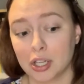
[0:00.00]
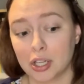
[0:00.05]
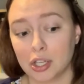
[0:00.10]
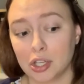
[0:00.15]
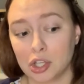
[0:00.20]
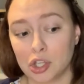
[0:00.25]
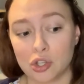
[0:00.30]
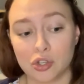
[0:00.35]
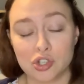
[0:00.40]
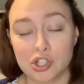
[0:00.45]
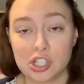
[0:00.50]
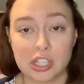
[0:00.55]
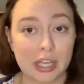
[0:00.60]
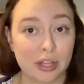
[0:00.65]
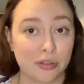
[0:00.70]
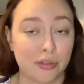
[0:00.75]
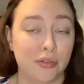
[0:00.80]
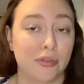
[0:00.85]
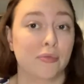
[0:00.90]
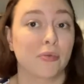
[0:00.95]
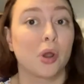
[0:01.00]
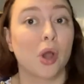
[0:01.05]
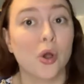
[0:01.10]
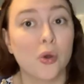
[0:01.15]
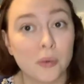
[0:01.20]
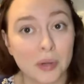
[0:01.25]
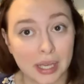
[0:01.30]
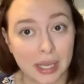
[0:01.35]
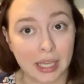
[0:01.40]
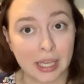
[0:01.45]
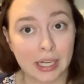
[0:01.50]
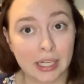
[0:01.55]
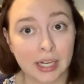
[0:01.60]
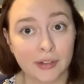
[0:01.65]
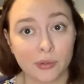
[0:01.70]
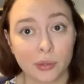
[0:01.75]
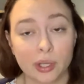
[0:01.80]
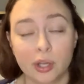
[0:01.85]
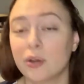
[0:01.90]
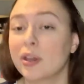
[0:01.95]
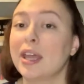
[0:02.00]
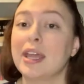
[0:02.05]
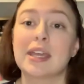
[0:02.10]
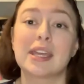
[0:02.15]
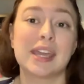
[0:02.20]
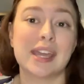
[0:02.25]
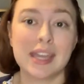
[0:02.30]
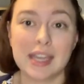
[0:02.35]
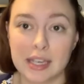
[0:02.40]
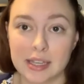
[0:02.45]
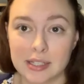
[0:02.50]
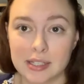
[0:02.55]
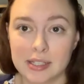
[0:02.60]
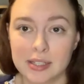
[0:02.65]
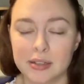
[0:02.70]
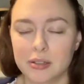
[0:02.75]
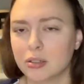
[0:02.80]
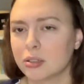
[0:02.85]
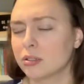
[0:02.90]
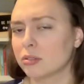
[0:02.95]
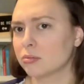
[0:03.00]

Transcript: you just get thrown in and they're like, okay, kiss.